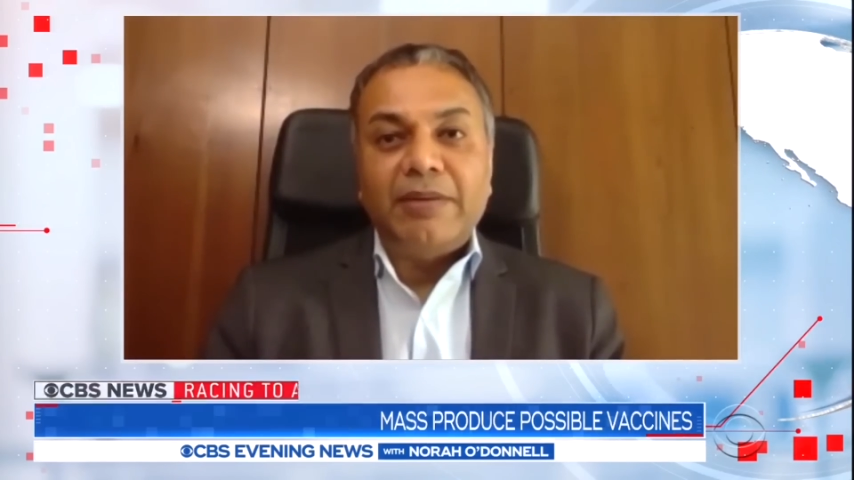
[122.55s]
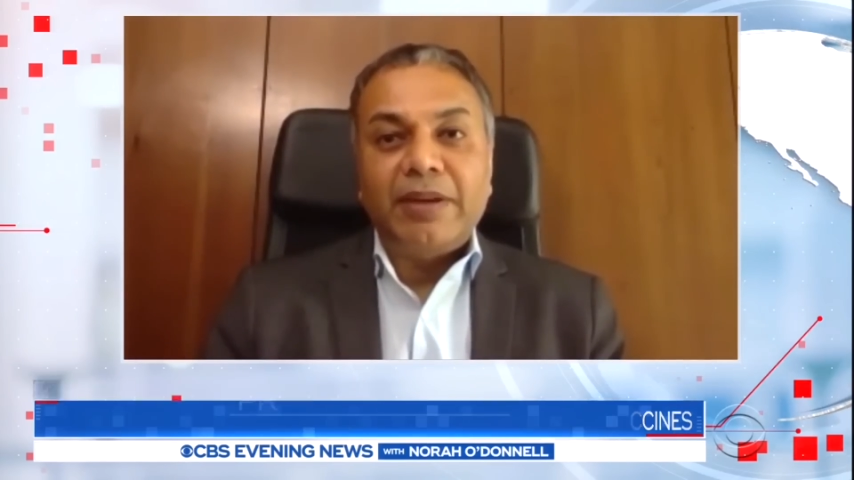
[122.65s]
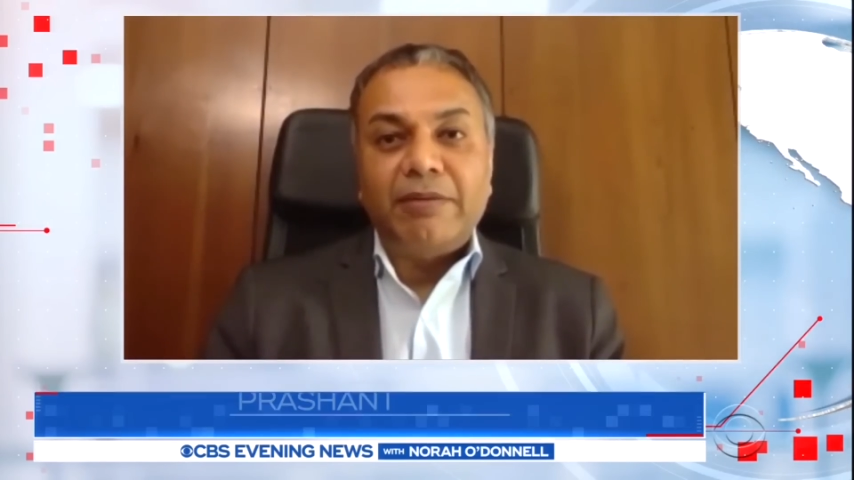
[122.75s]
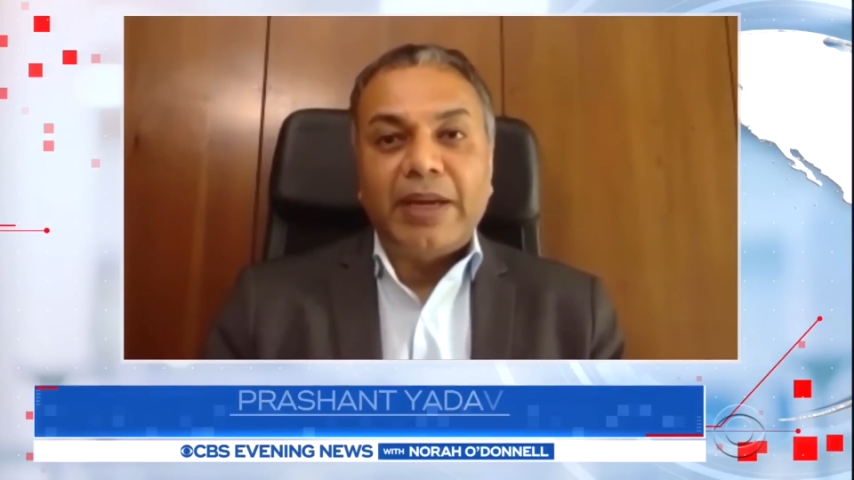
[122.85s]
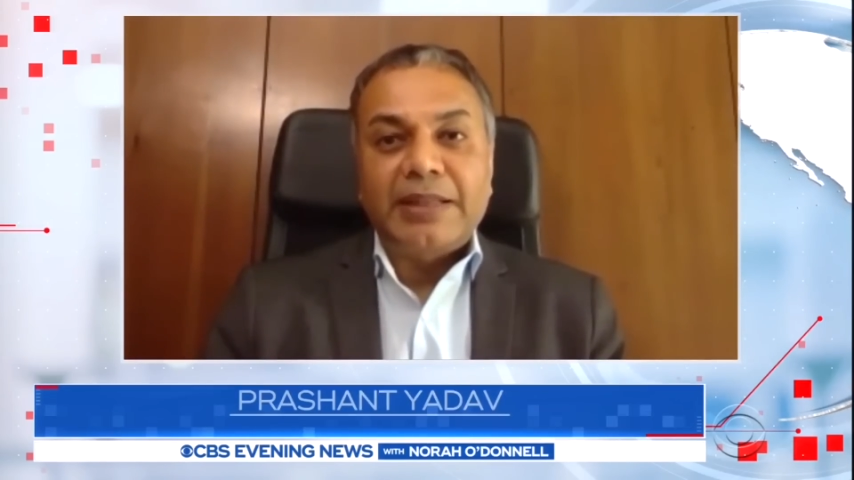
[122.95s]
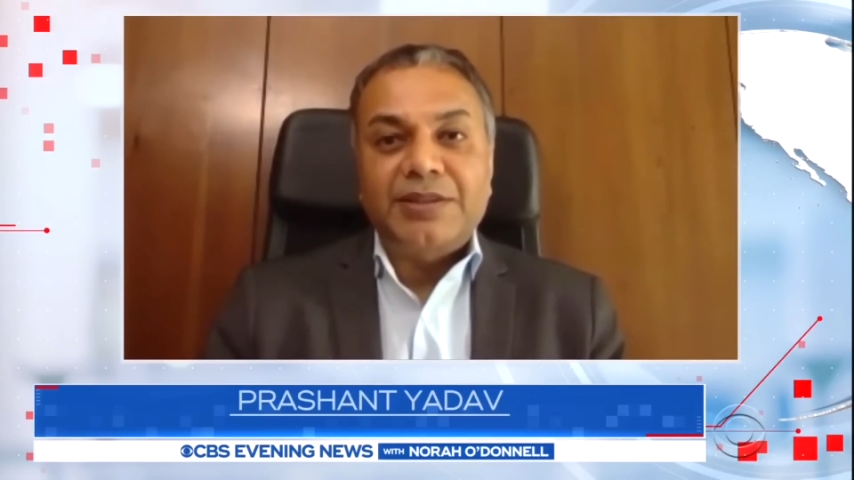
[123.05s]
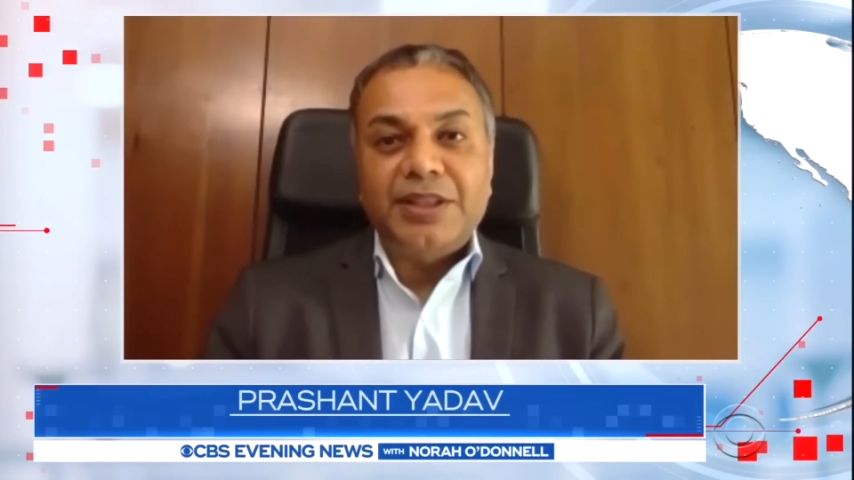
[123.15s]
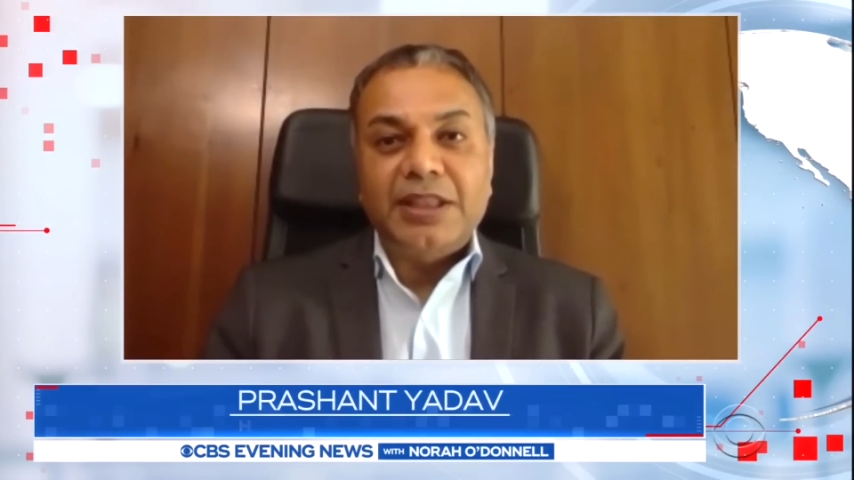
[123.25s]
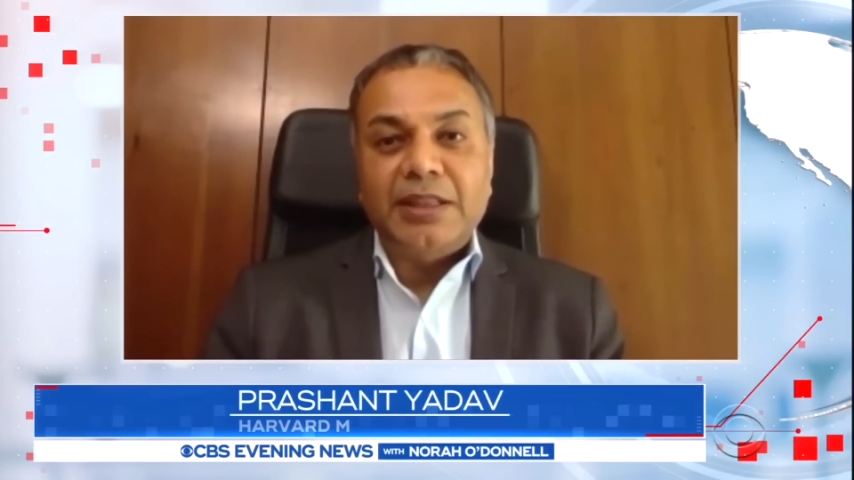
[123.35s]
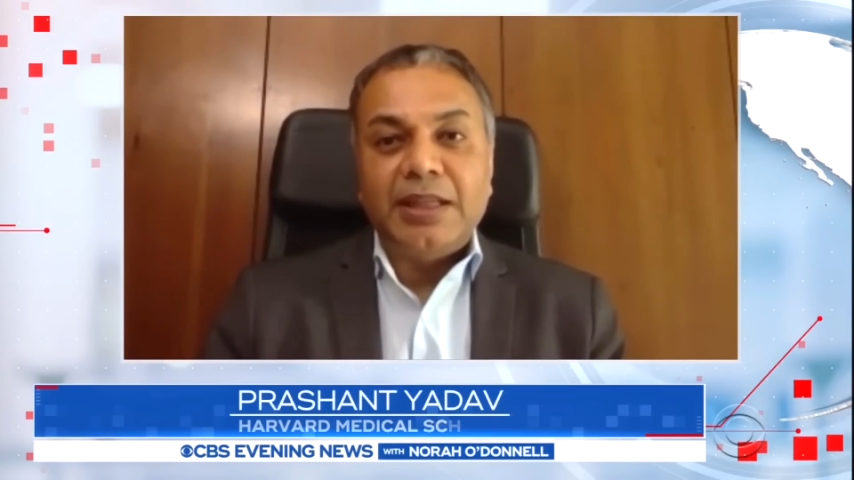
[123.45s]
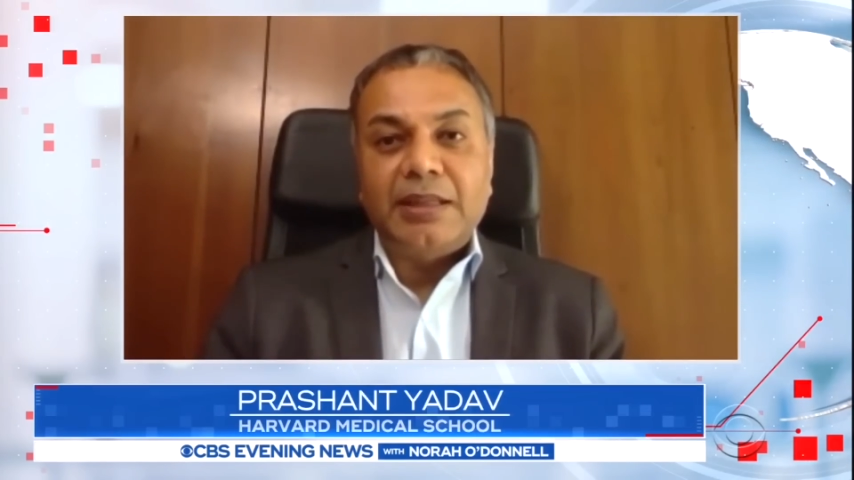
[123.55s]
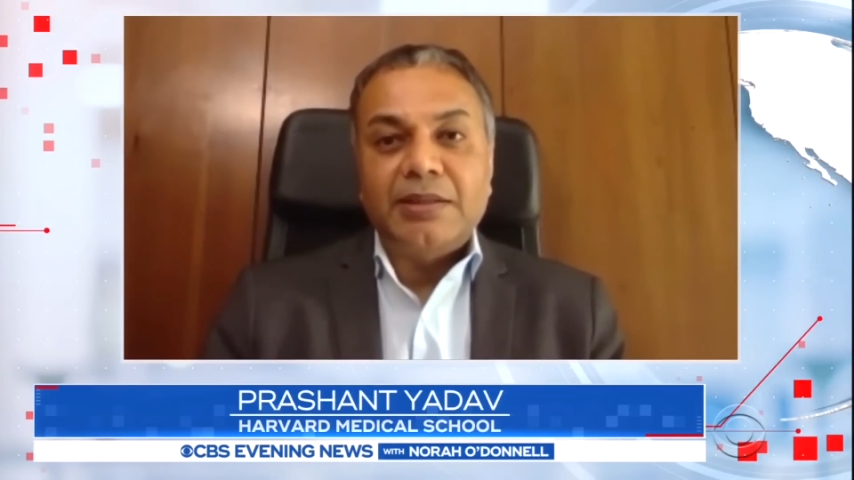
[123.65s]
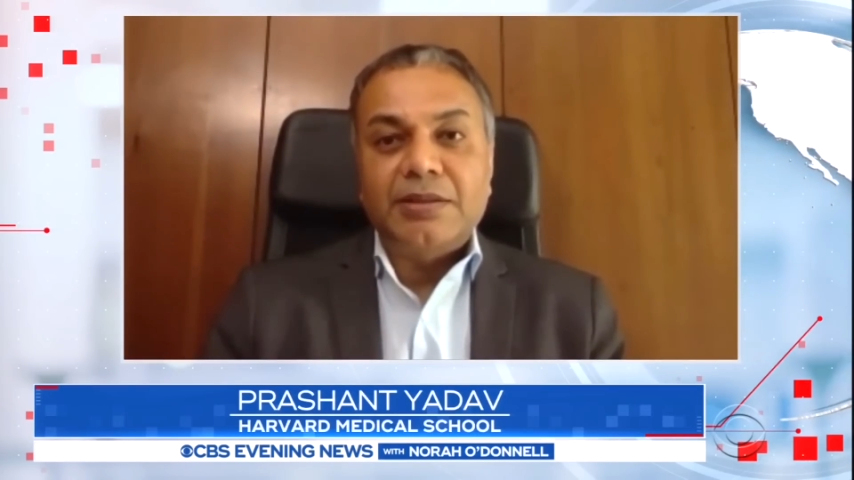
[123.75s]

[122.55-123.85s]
a vaccine that is